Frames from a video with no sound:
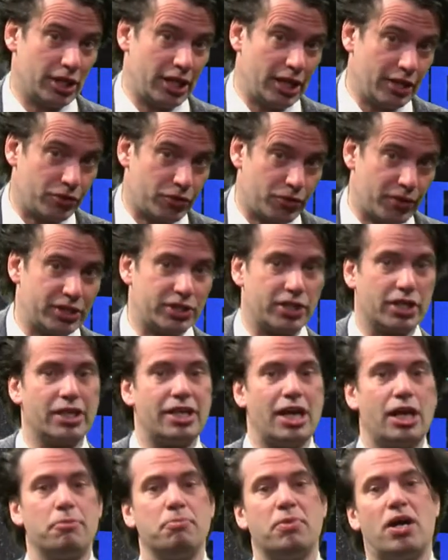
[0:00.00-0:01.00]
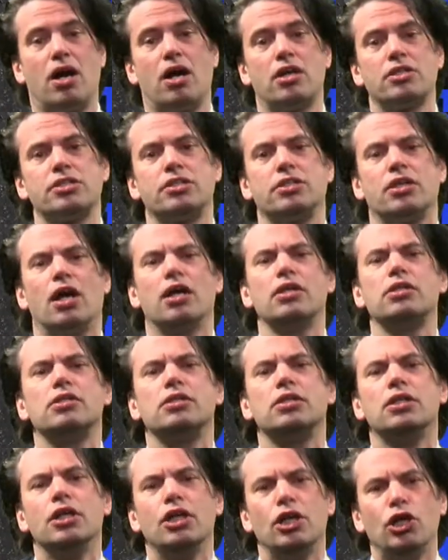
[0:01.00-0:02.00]
intrinsic gallium arsenide,
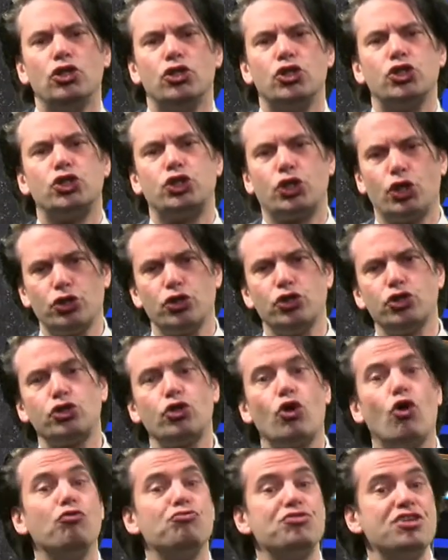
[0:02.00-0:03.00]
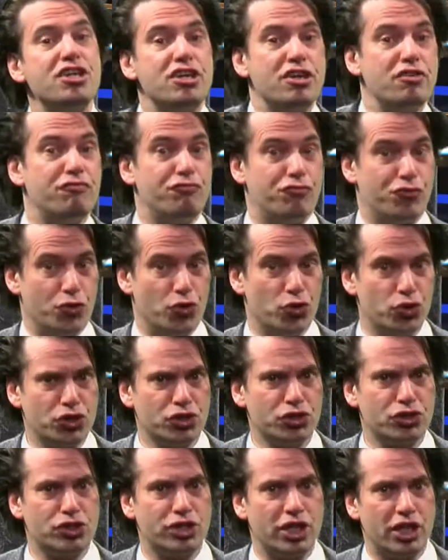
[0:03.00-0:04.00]
the shutters of the
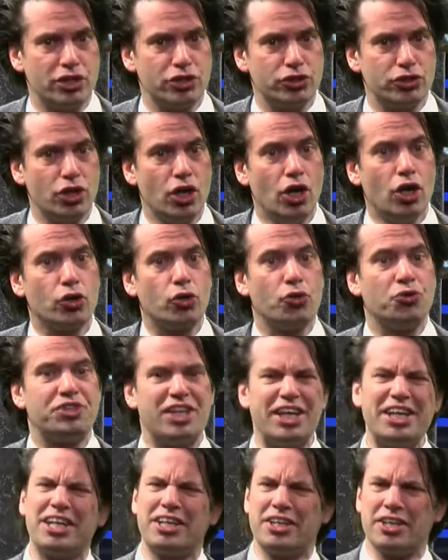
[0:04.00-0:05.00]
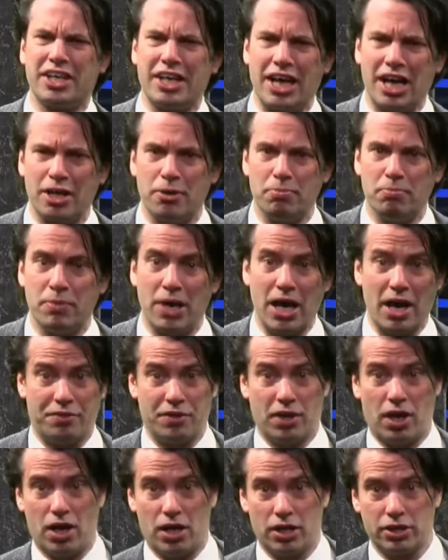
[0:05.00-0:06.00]
effusion cells containing the gallium and
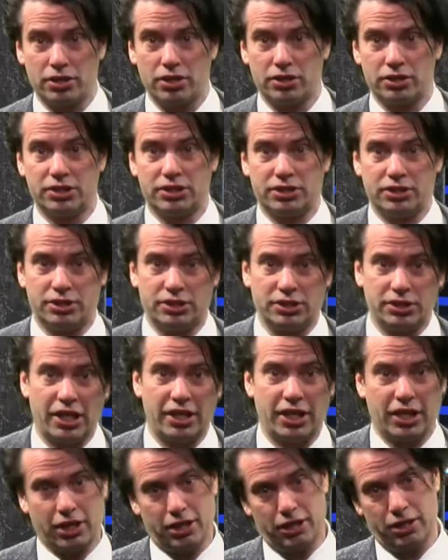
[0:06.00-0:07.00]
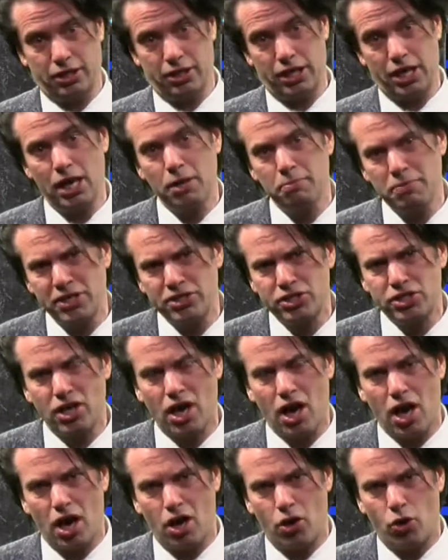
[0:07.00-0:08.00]
arsenic elements
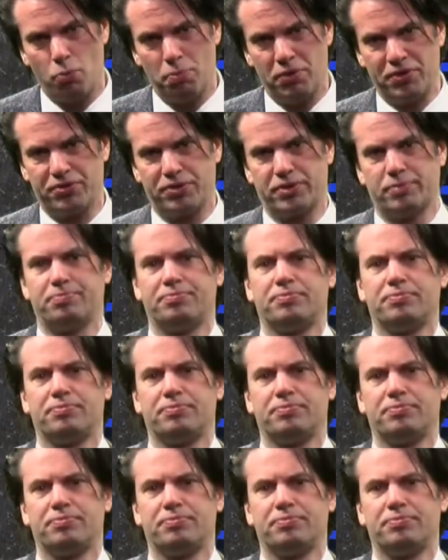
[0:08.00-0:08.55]
are opened.